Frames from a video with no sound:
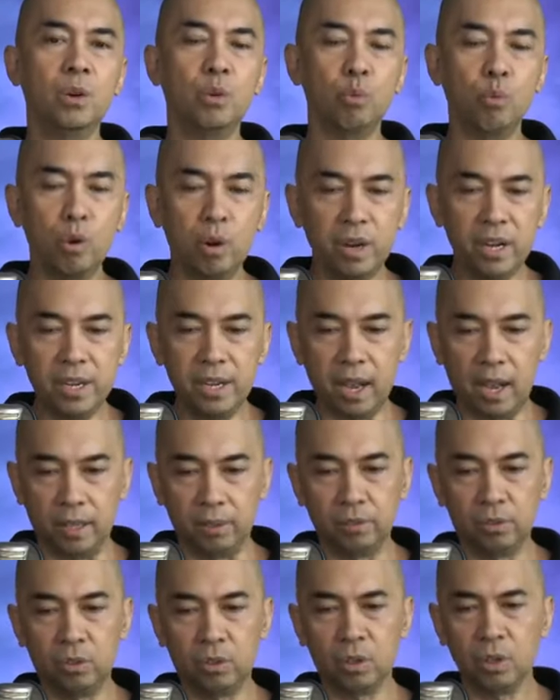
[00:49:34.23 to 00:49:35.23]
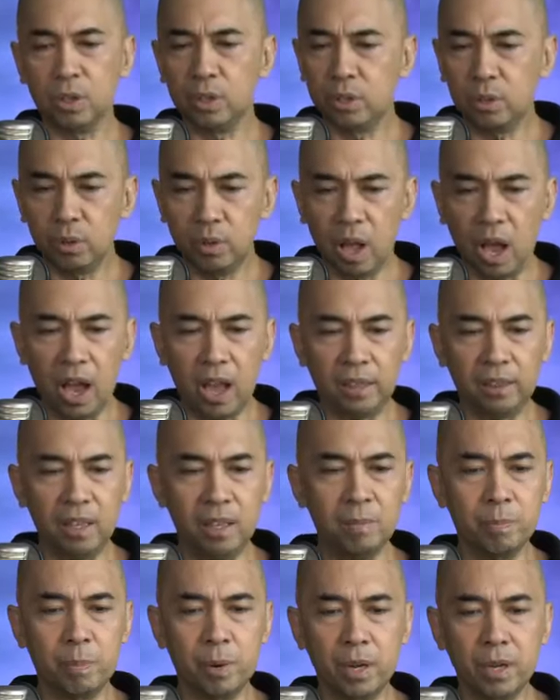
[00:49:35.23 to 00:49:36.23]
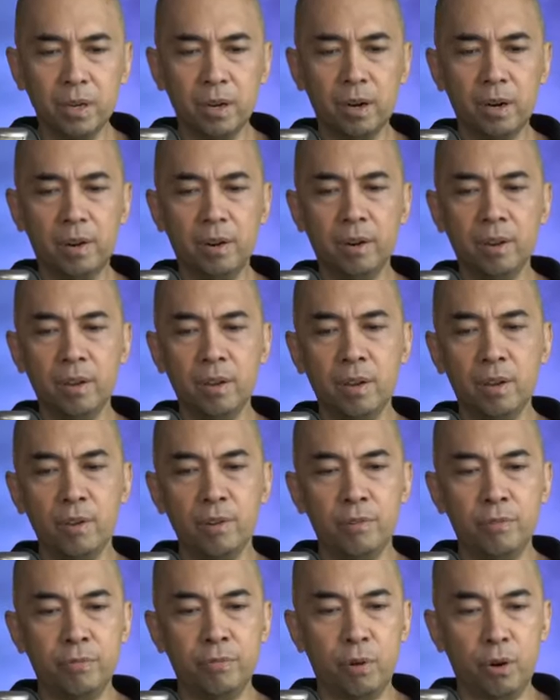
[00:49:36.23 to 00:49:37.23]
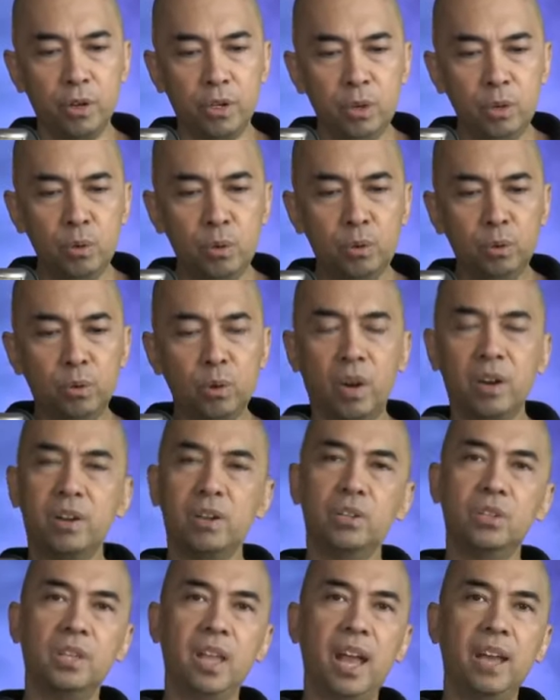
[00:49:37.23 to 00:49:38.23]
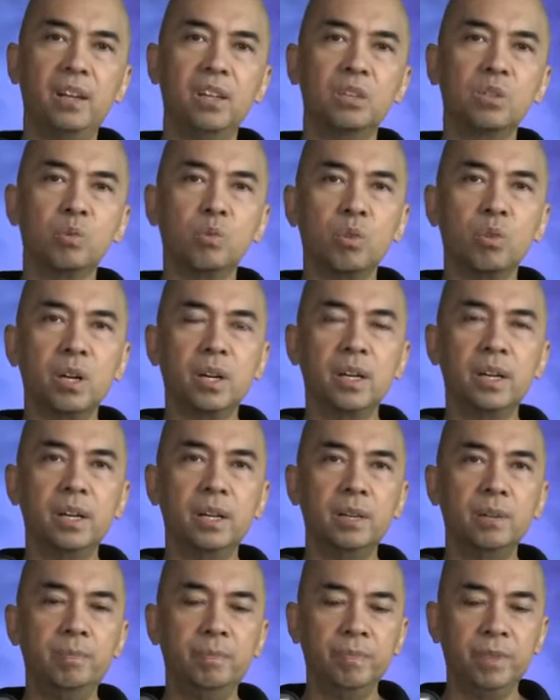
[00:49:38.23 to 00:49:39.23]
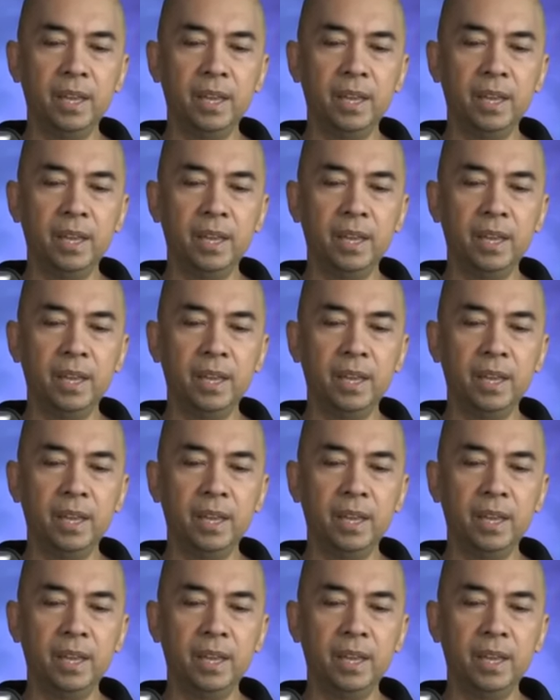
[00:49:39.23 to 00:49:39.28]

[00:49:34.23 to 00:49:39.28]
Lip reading: Worry not. Turn to God in prayer for you to understand His word